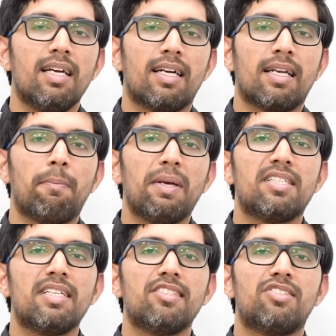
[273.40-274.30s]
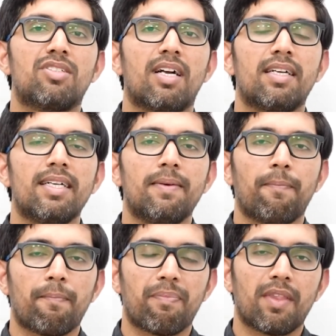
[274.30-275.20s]
and the patient is started
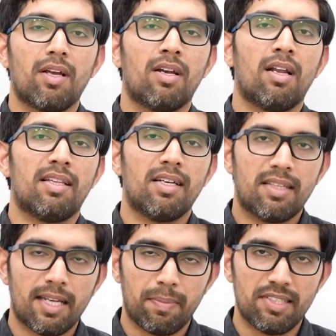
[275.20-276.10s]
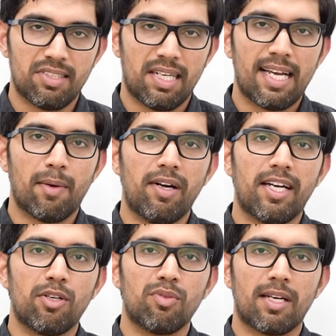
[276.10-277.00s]
on other therapies,
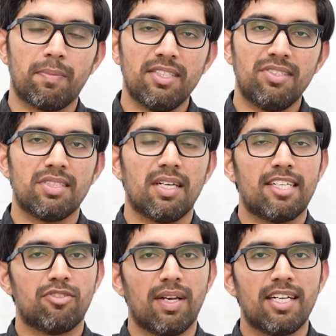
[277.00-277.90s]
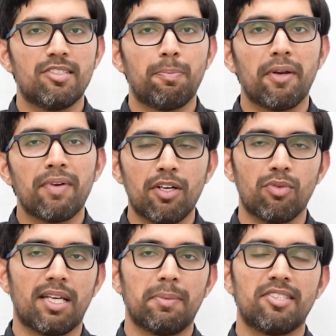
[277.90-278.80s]
rehabilitative therapies as well as
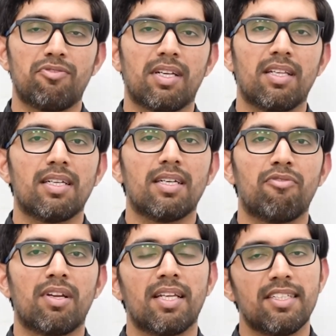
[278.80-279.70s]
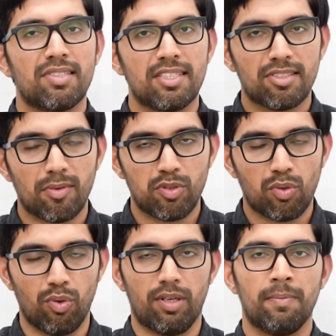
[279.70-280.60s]
preventive therapies for the further incidence of
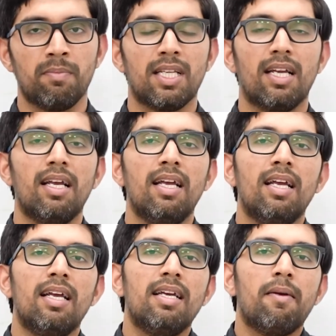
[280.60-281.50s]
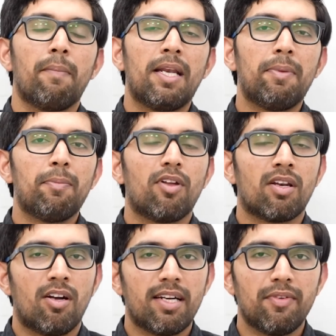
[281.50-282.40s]
stroke. Many people
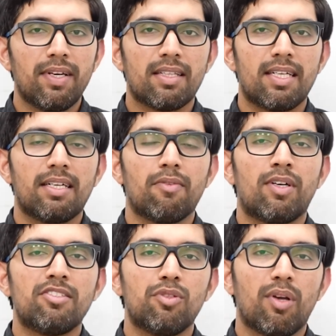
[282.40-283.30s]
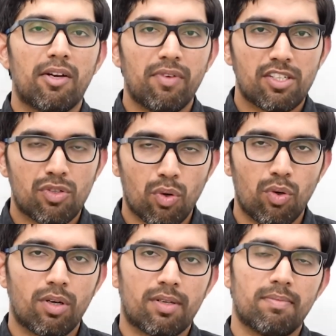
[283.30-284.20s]
are not aware that once you have a
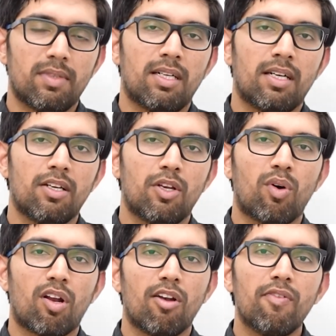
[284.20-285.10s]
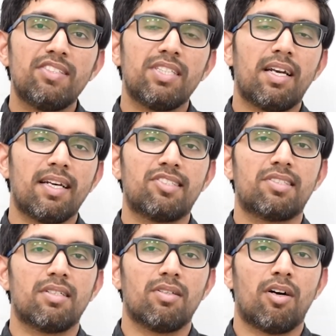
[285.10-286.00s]
stroke, and you are always at
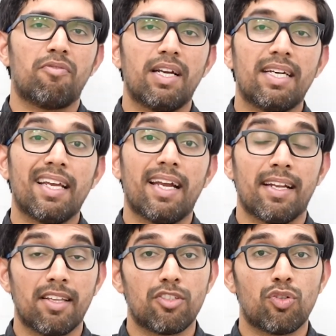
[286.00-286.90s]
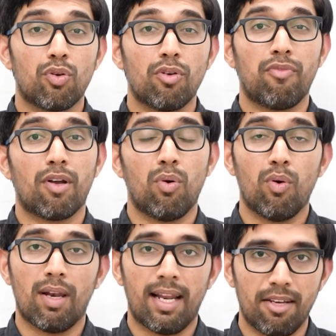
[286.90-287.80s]
risk of getting another stroke for
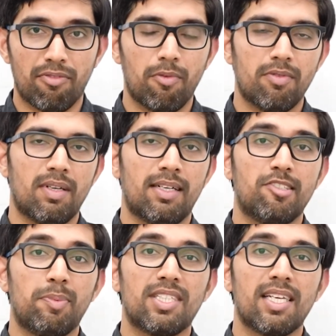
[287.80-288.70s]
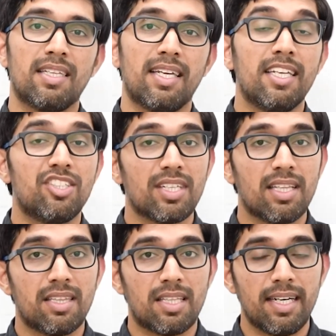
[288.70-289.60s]
whole life, and especially in the
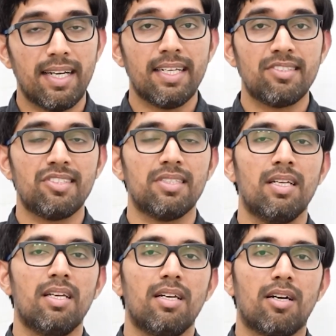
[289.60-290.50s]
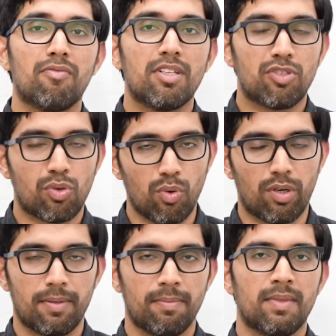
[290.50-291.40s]
initial 3 days of the
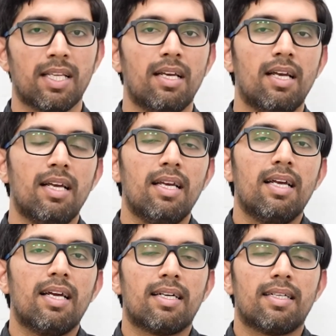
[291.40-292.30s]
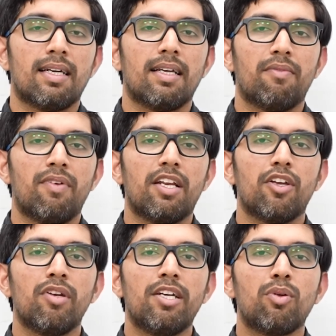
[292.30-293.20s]
stroke, and where
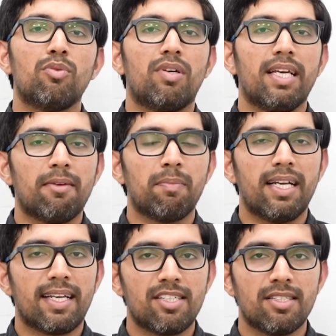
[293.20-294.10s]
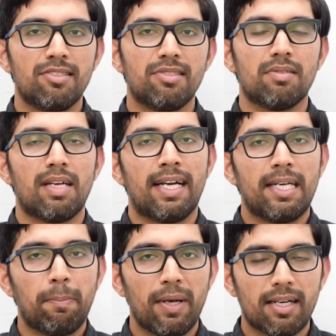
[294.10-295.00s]
you need to take medications,
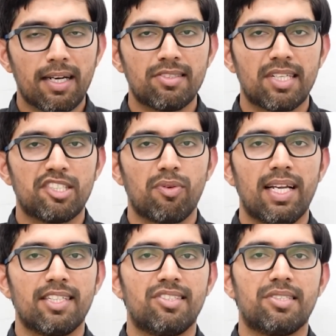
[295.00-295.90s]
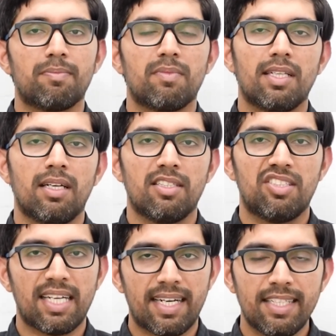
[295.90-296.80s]
antiplatelets as well as
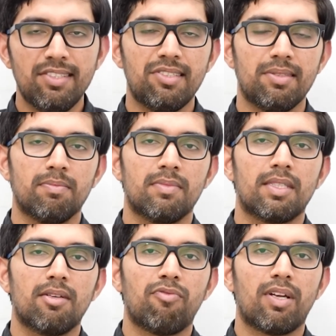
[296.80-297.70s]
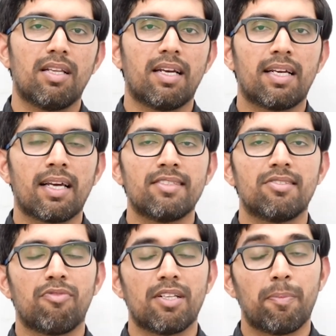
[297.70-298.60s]
statins for
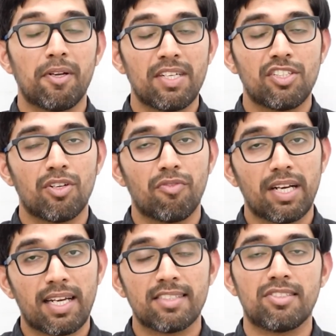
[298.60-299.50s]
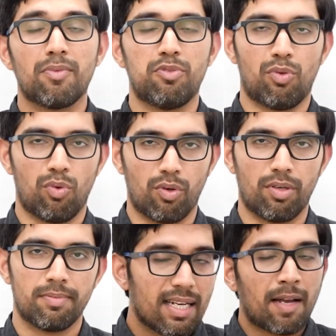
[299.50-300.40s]
the prevention of recurrence of
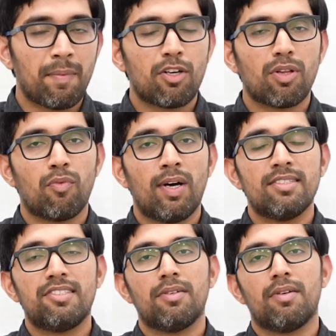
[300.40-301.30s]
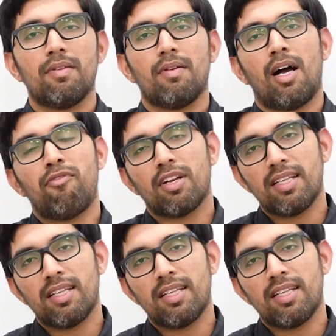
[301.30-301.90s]
stroke. coming to the ones after